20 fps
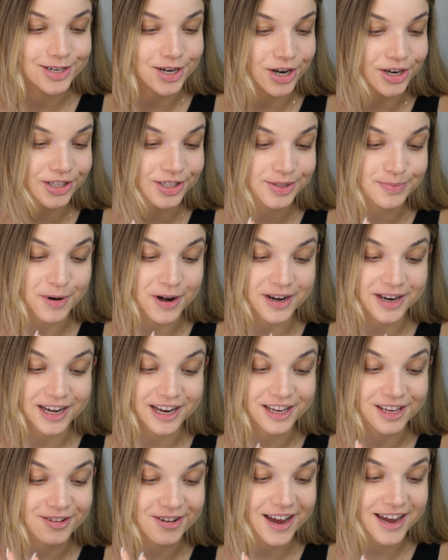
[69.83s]
Charlotte's
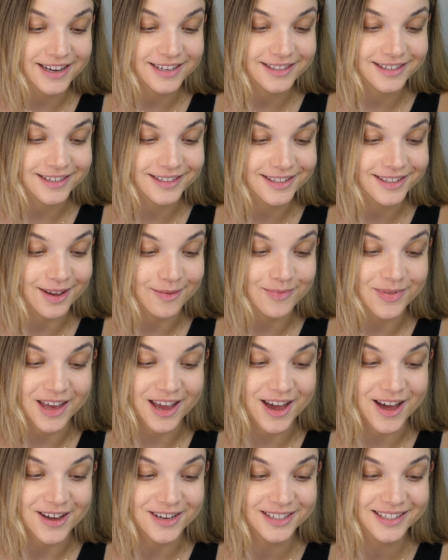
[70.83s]
marketing, you guys, is something
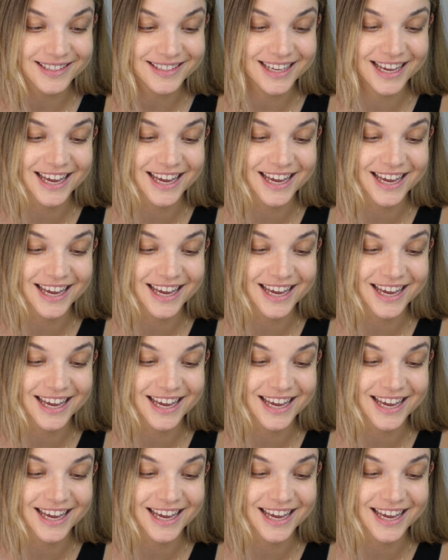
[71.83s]
else.